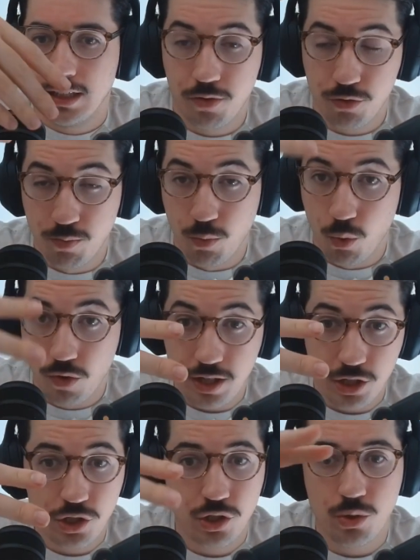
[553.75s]
more than
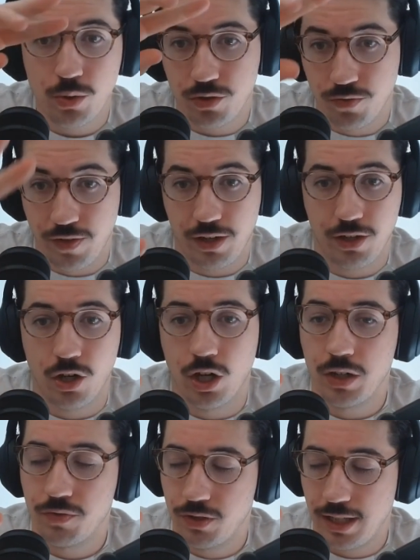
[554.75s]
2, it's very
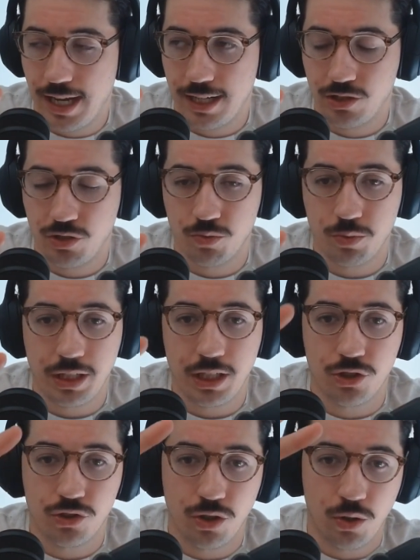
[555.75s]
hard for the eyes to read.
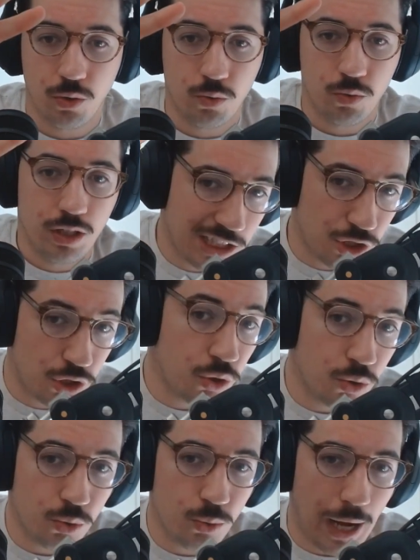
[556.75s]
So
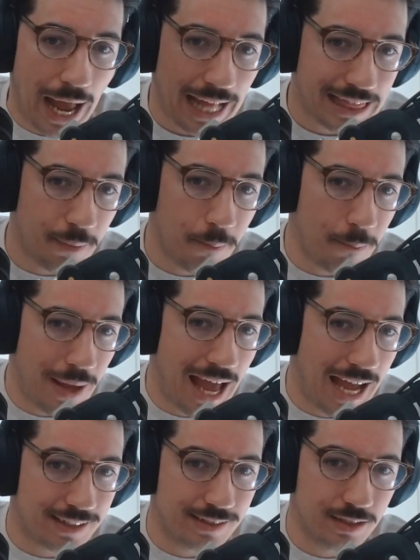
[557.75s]
2 at the
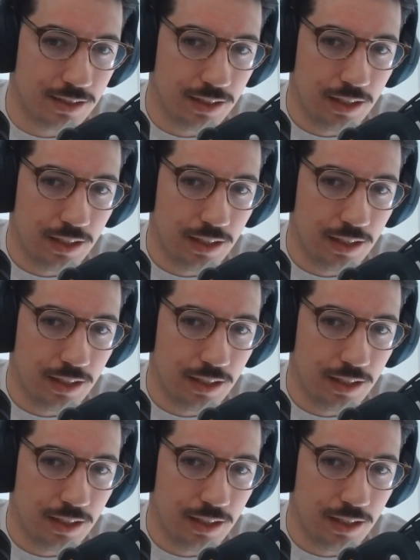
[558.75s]
max.